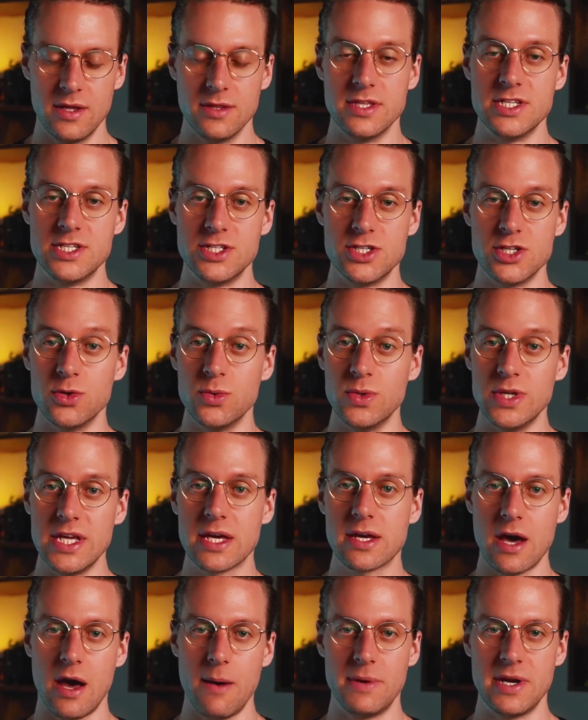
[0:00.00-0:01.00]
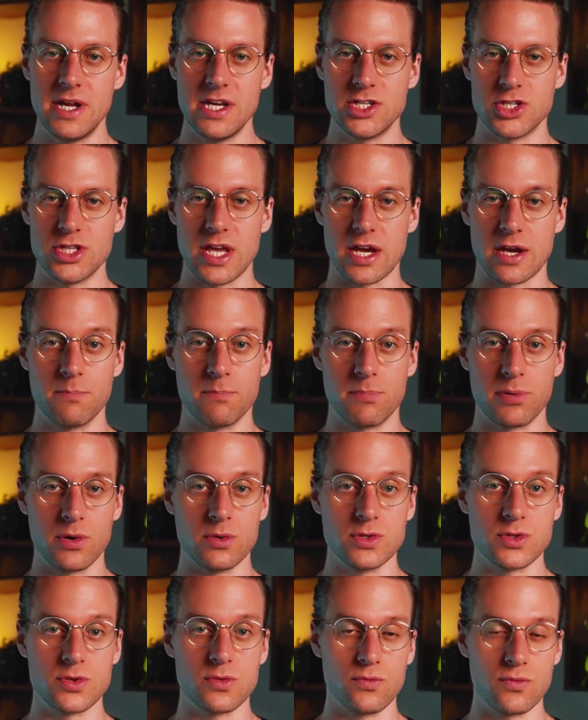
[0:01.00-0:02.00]
This is a unique combination that can
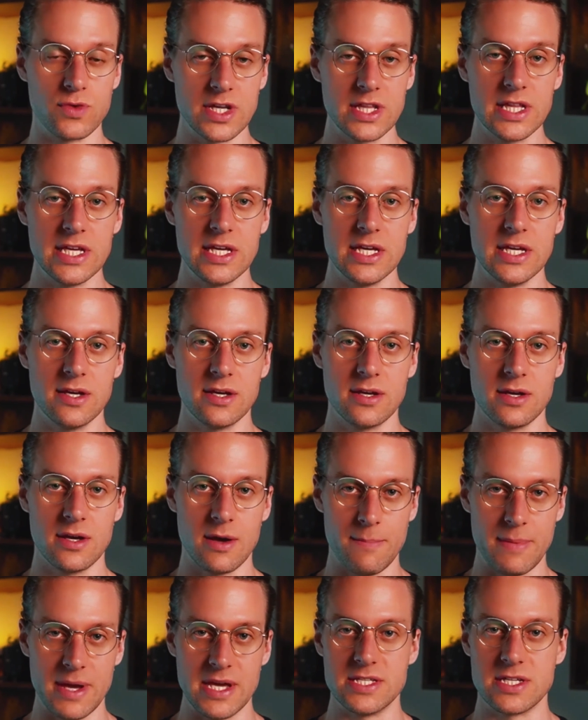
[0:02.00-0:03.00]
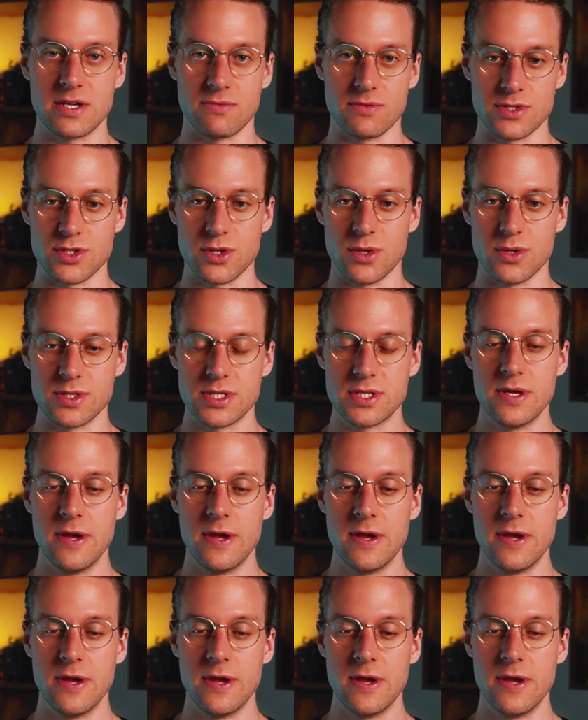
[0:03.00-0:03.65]
produce really amazing results.